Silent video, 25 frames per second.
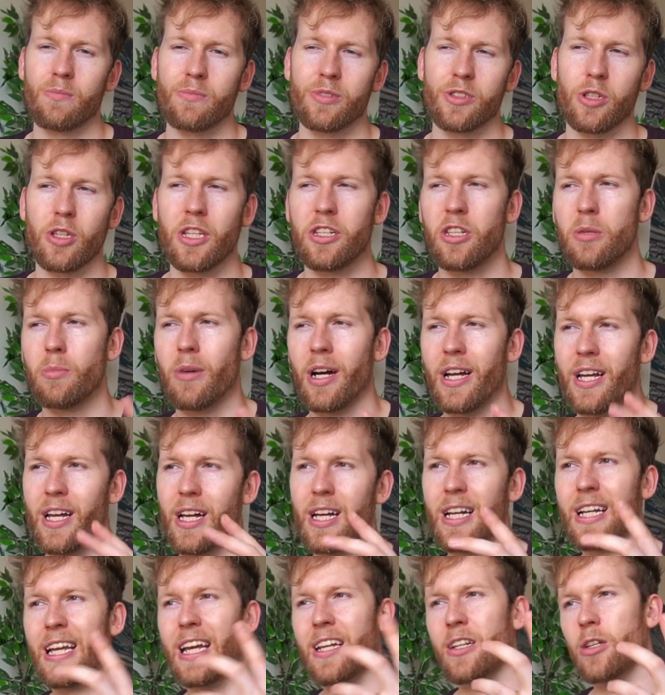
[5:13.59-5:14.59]
So then you might,
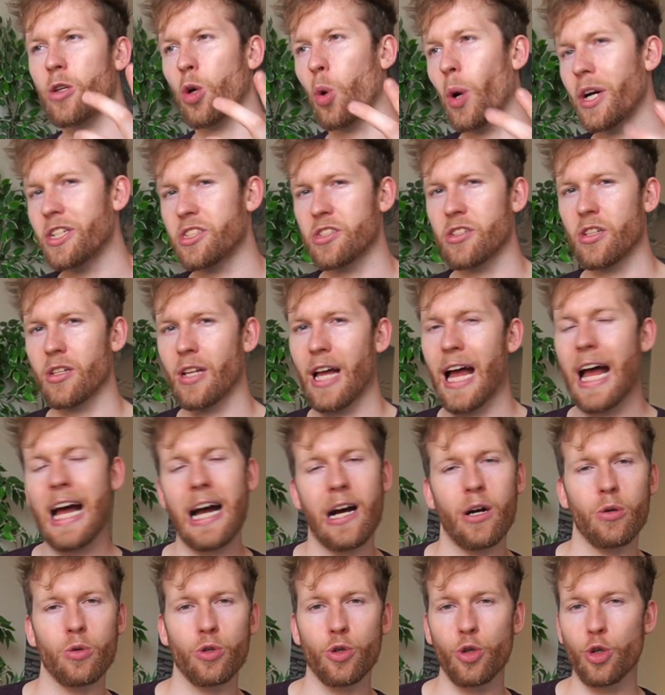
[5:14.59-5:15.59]
again, question
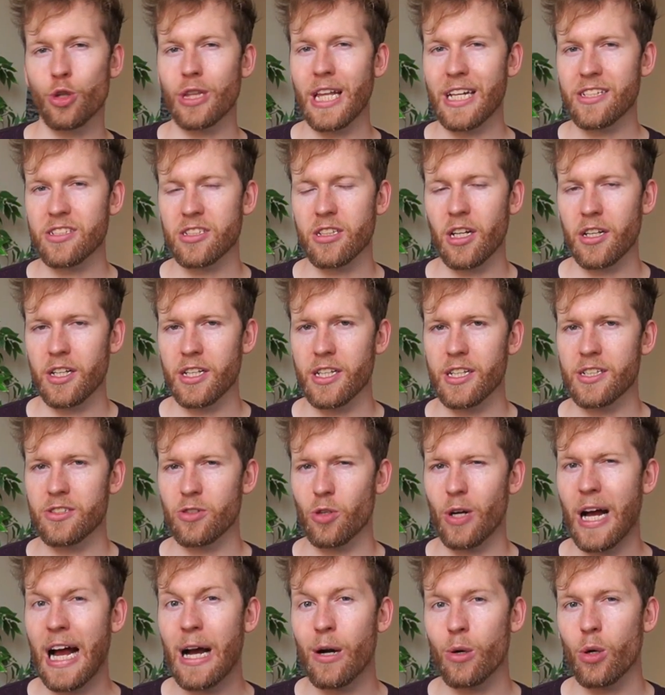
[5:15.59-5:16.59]
how good that study is
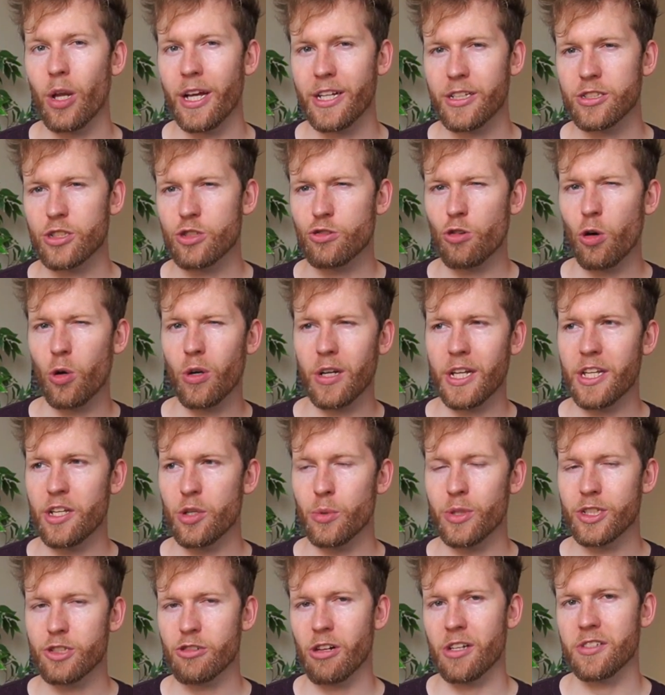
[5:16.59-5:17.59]
or how like strongly
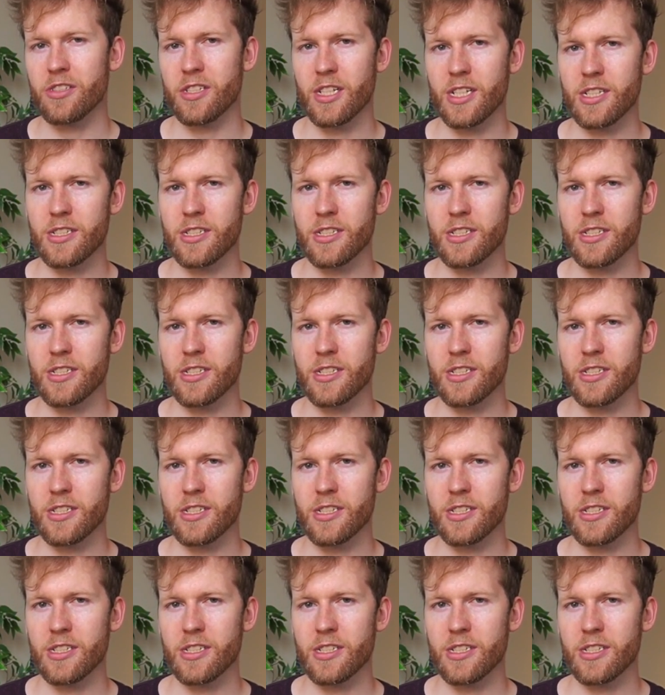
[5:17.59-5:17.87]
you would trust